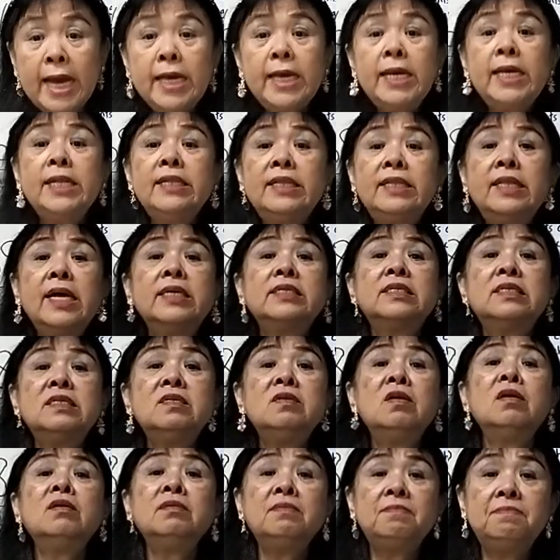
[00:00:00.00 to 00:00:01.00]
It does
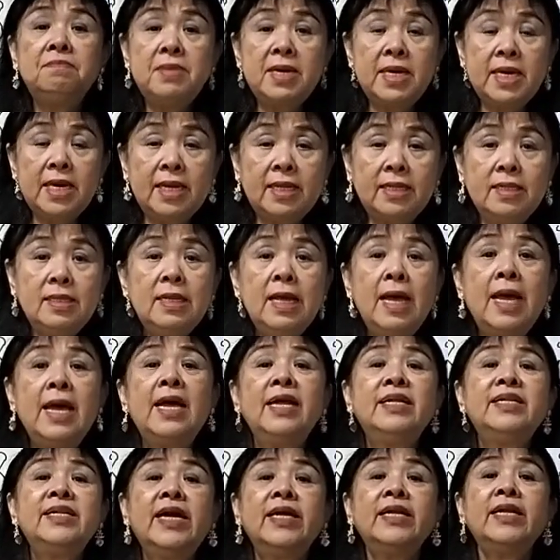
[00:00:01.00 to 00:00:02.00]
not
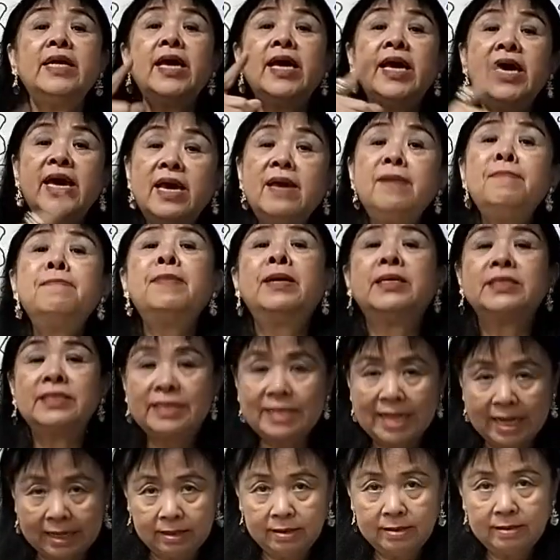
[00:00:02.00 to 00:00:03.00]
mean that A
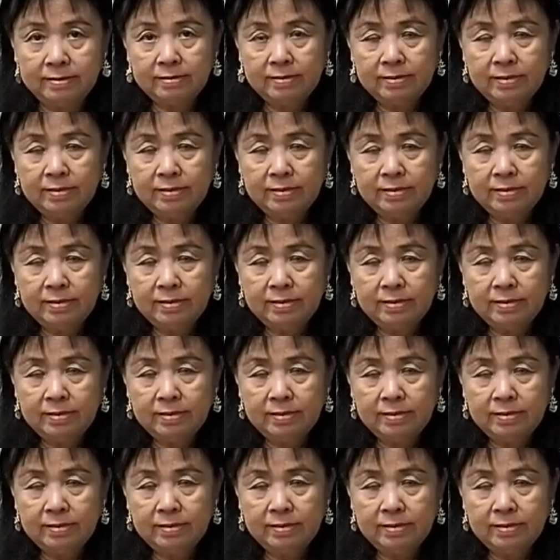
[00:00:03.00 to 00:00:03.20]
must start,